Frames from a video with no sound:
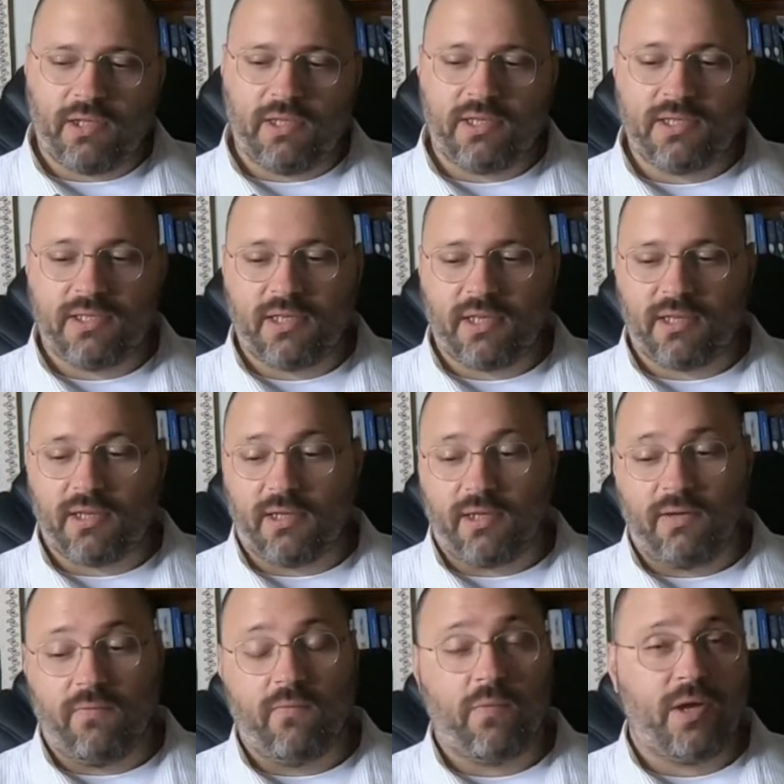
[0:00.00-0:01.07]
it is not an
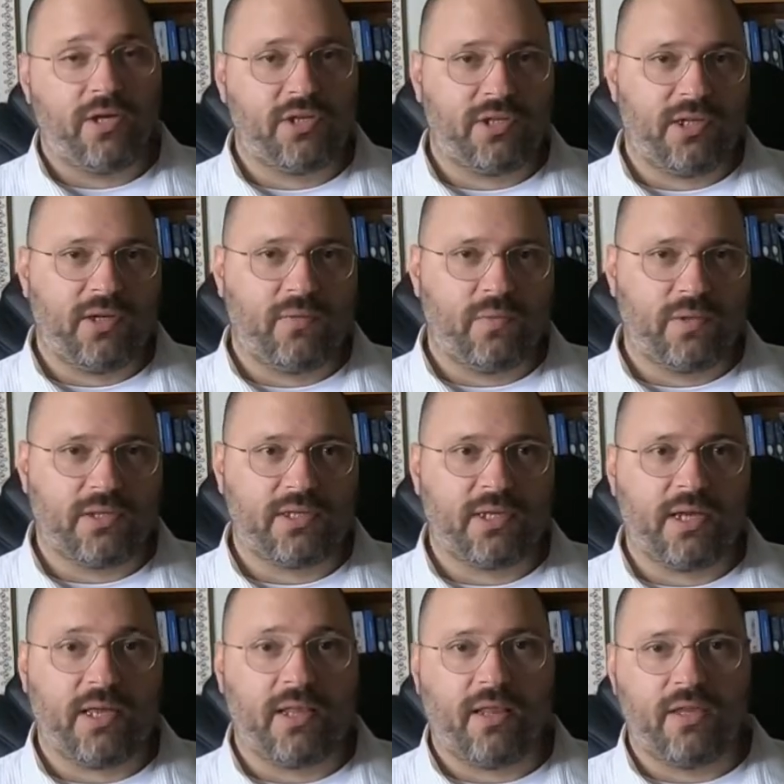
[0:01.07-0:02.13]
invasion, I would say,
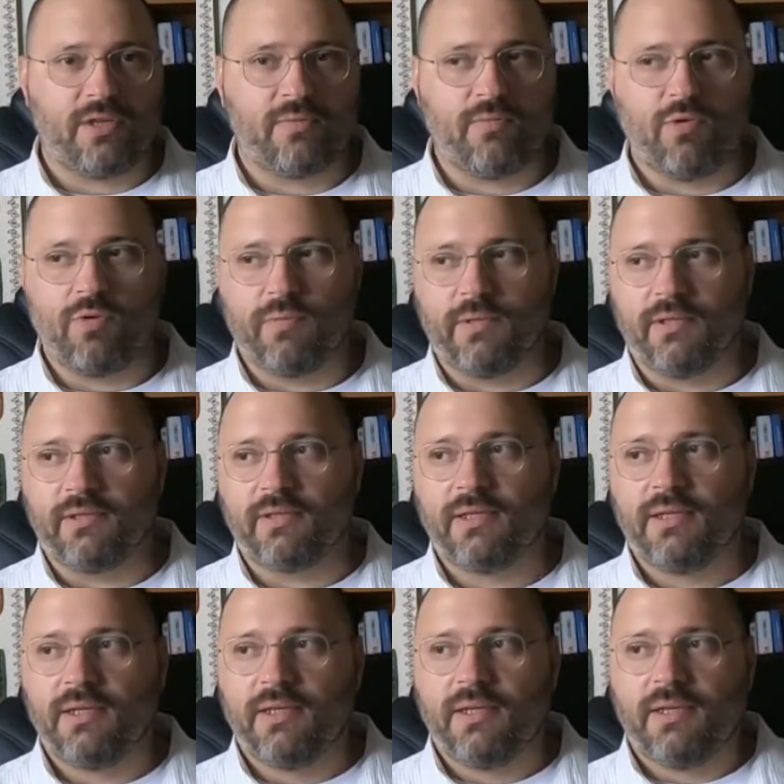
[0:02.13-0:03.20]
at this moment.
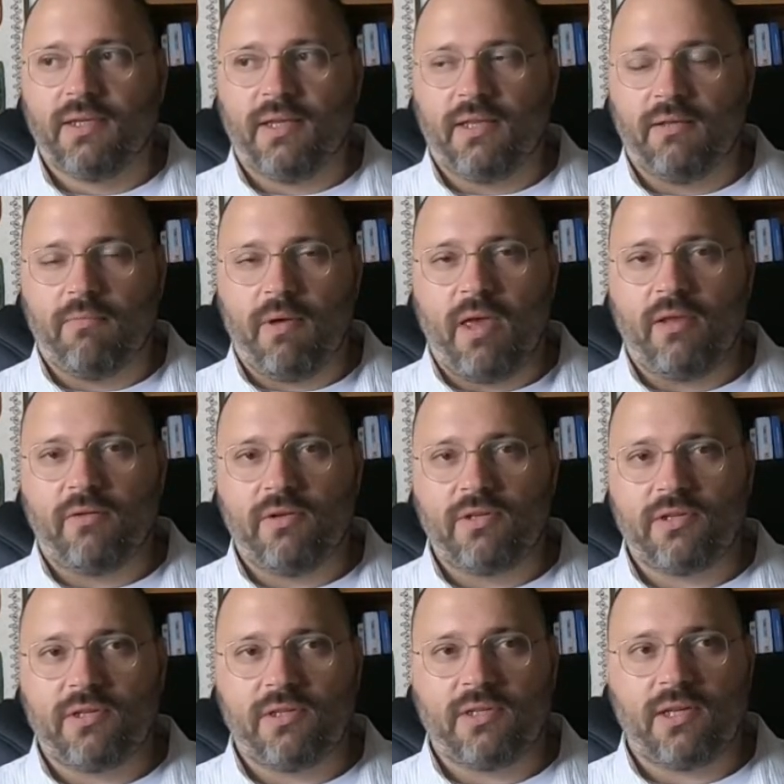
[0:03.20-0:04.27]
And the main
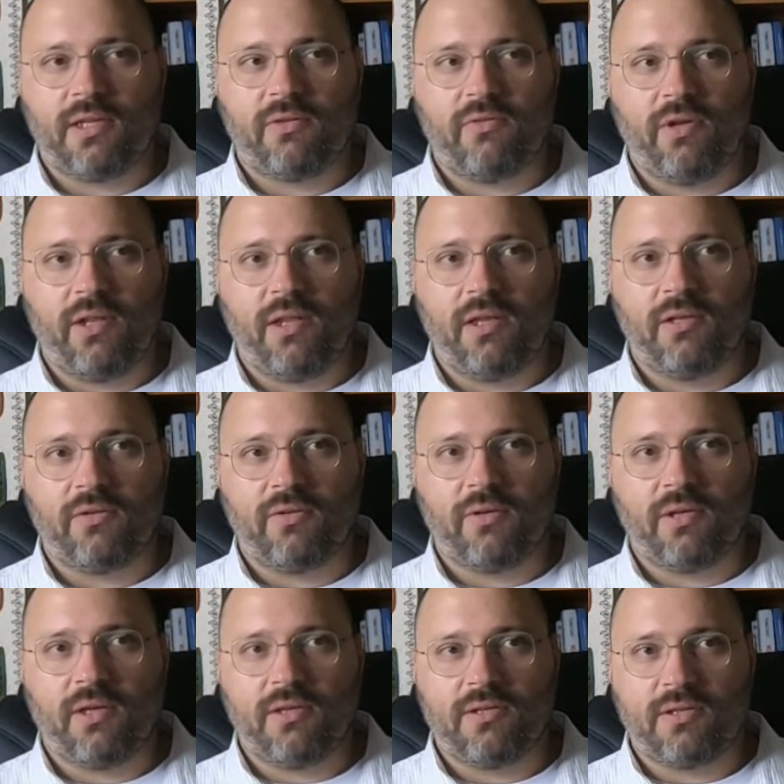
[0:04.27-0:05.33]
reason is that really
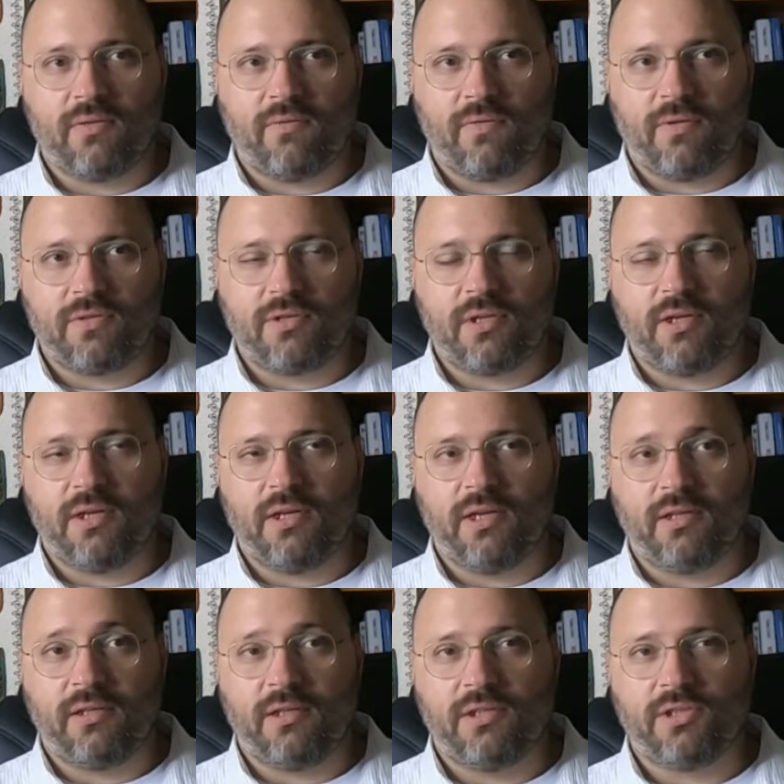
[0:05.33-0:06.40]
Turkey's first
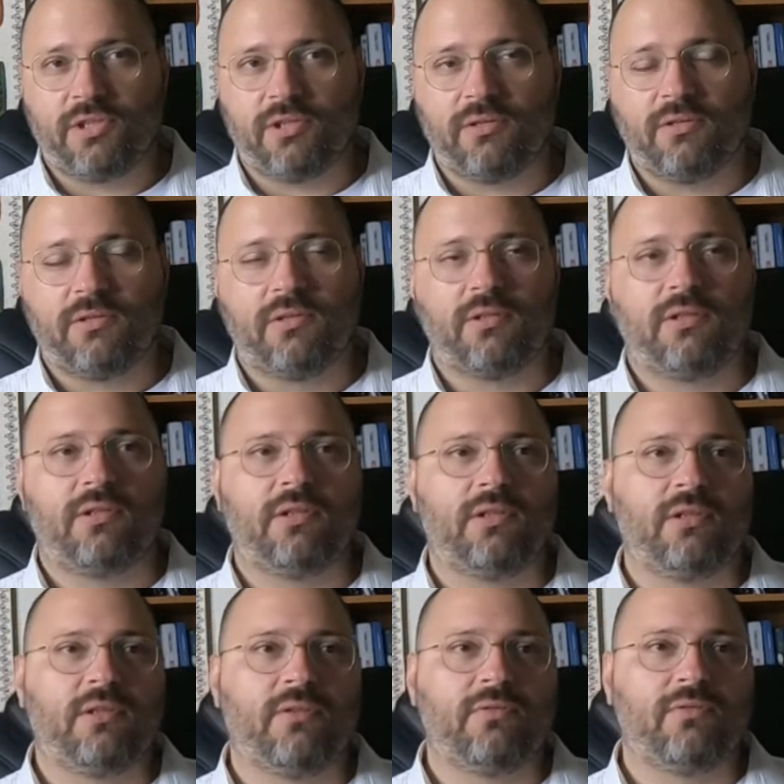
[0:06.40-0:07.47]
attention or
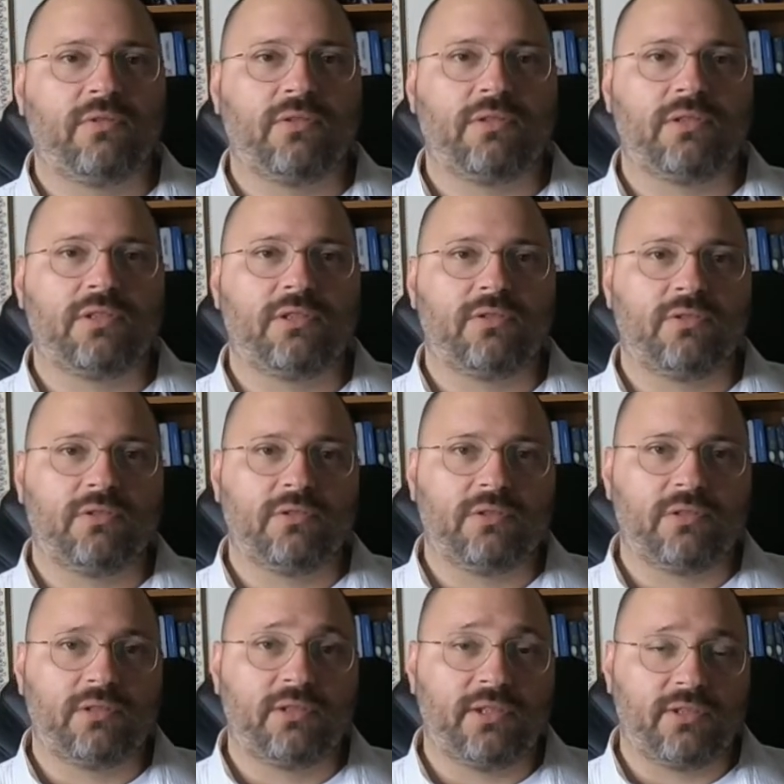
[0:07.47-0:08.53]
focus is on
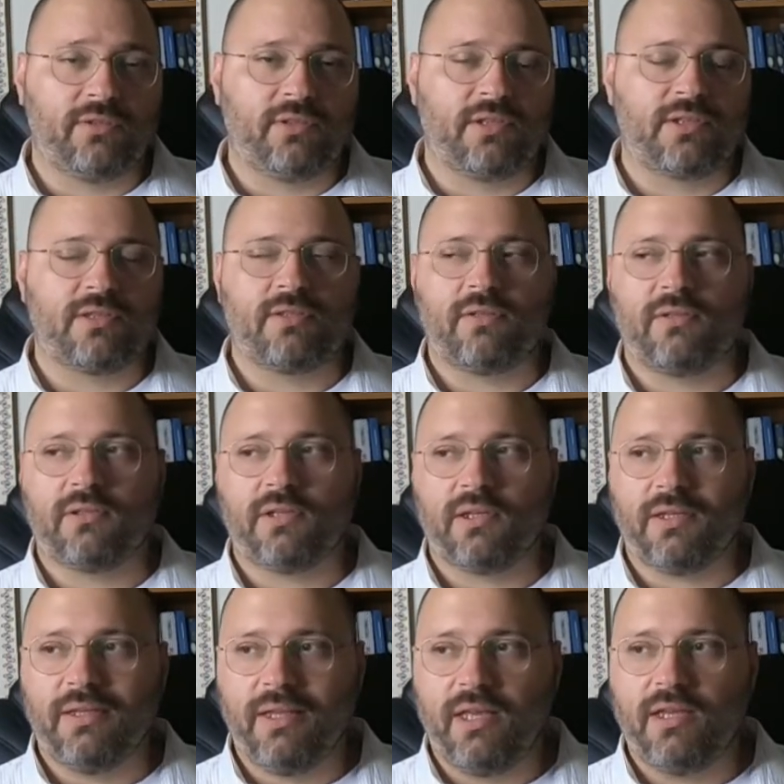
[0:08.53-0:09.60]
the terrorists.
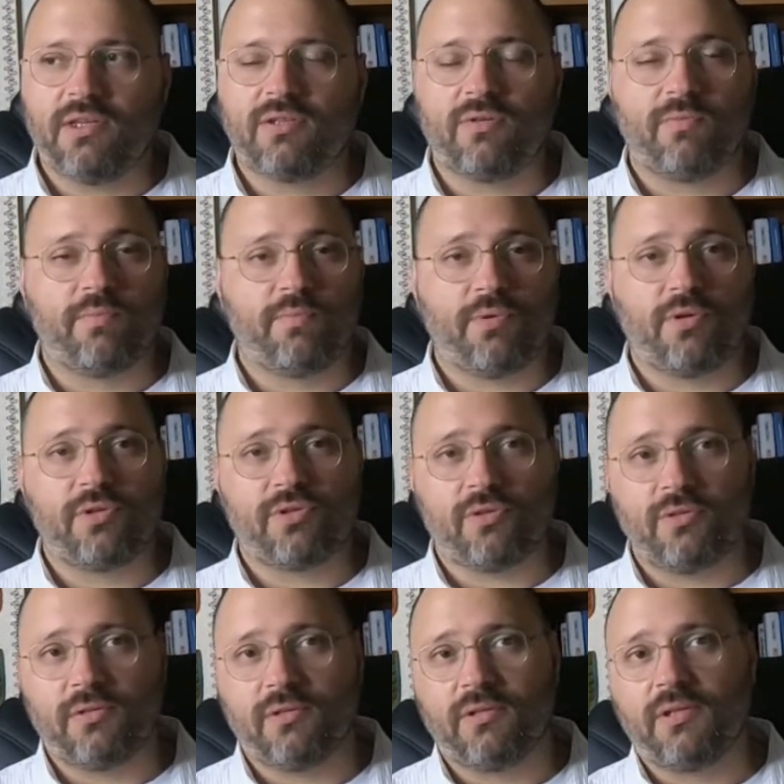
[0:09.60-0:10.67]
Turkey needs to purge
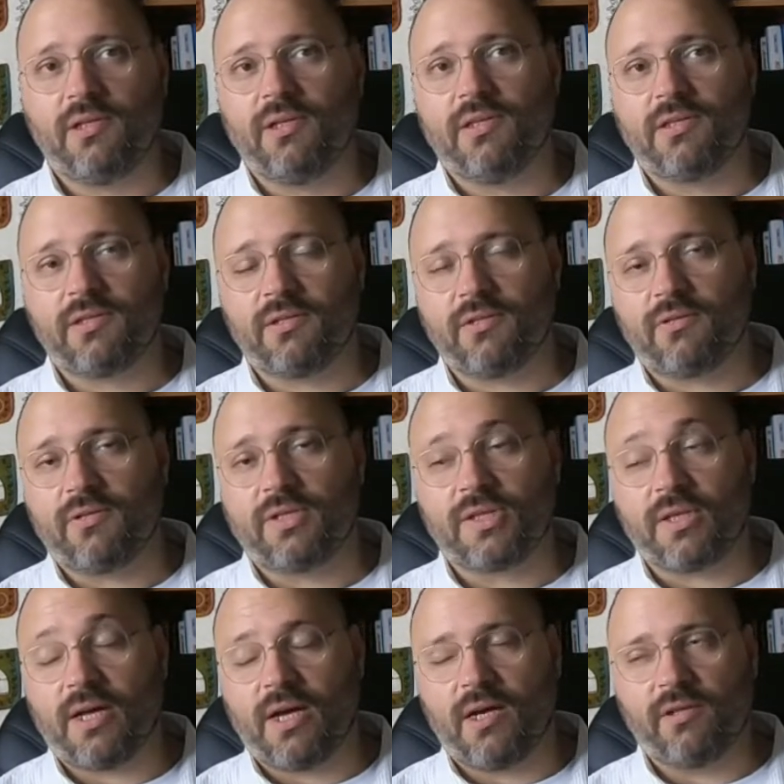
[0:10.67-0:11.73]
all these
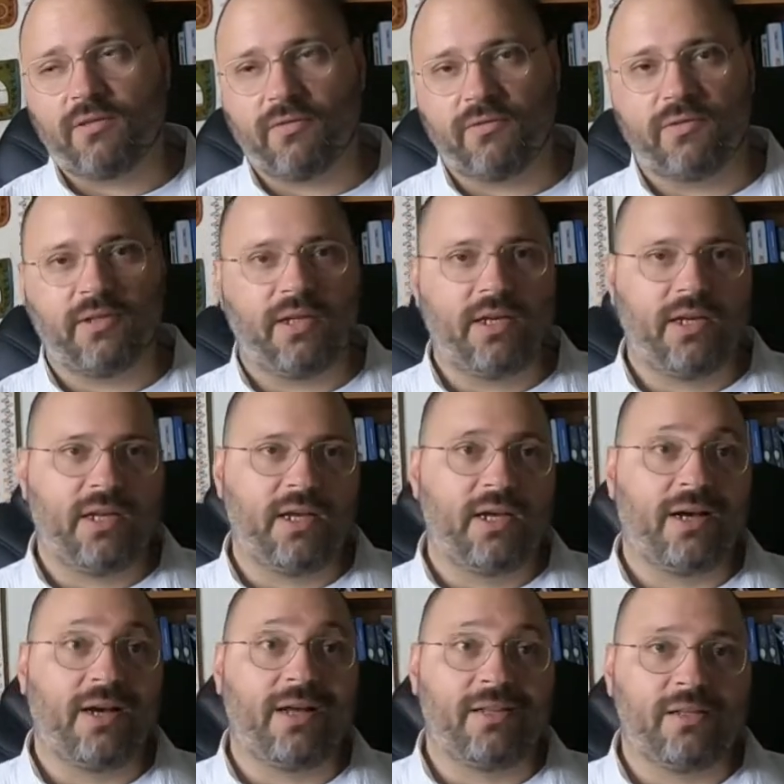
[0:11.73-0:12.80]
terrorists out of the area.
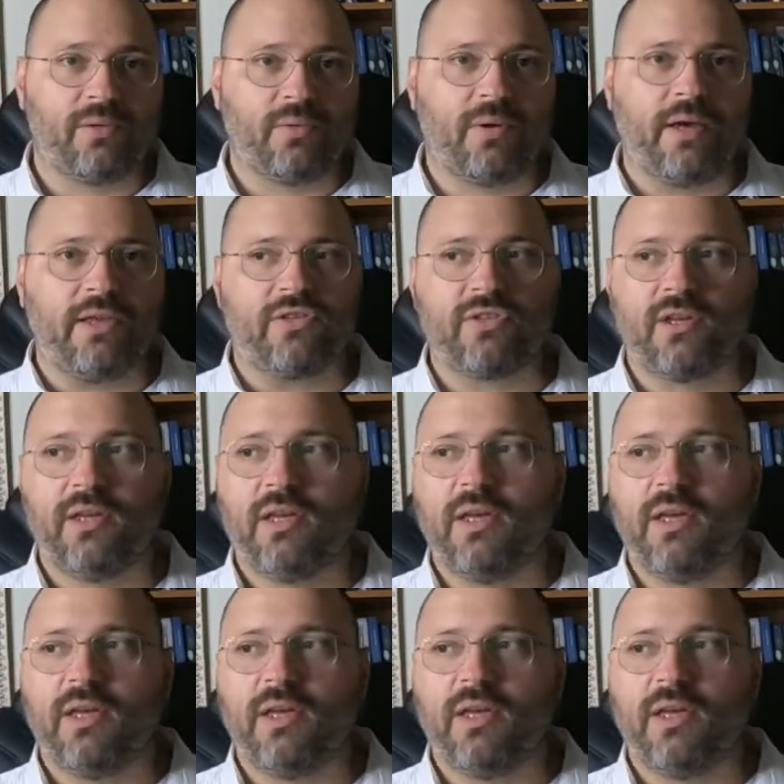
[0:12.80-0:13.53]
Otherwise,